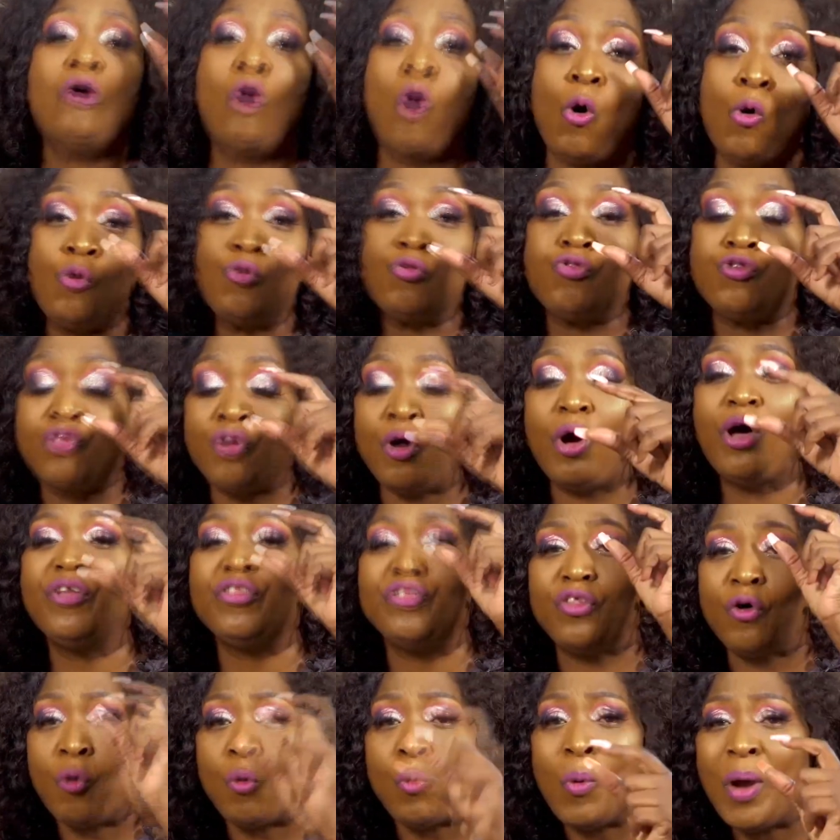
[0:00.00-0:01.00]
although
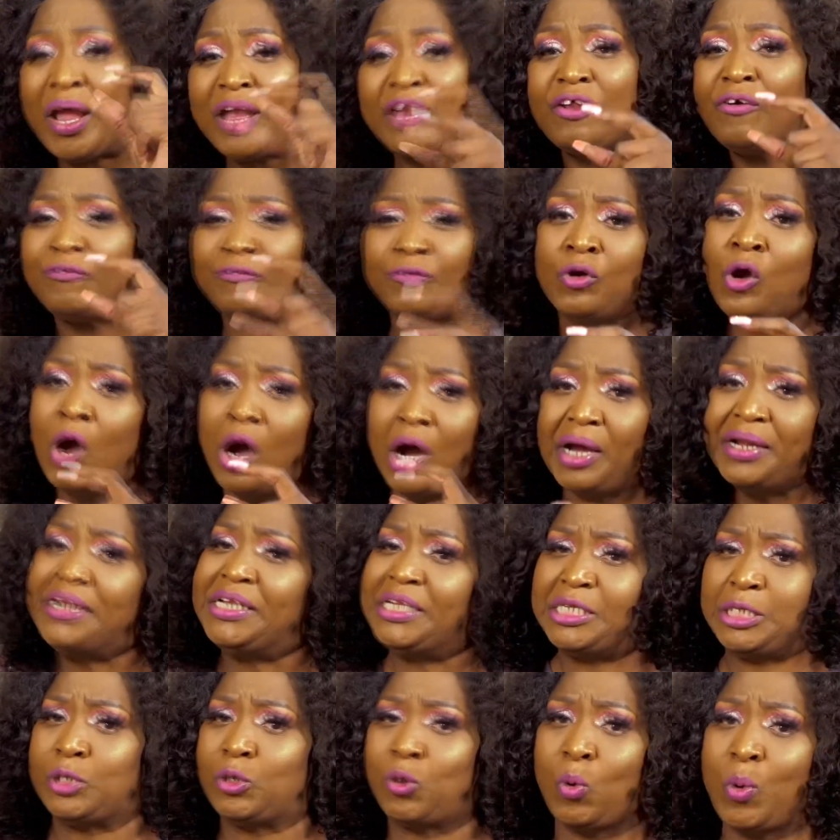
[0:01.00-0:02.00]
the word of God
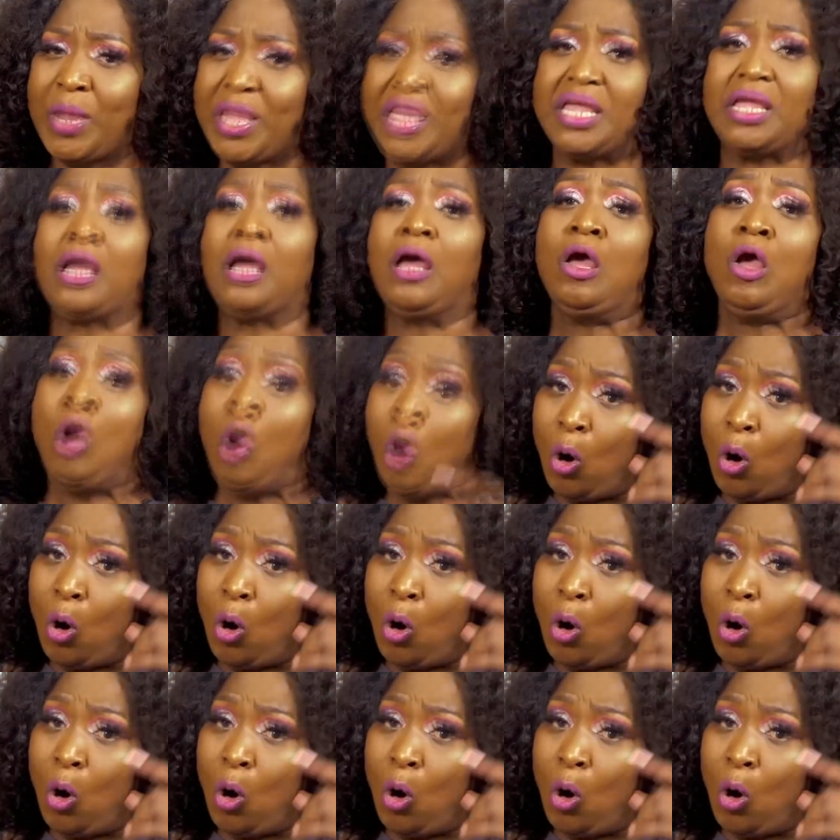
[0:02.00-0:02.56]
is quick,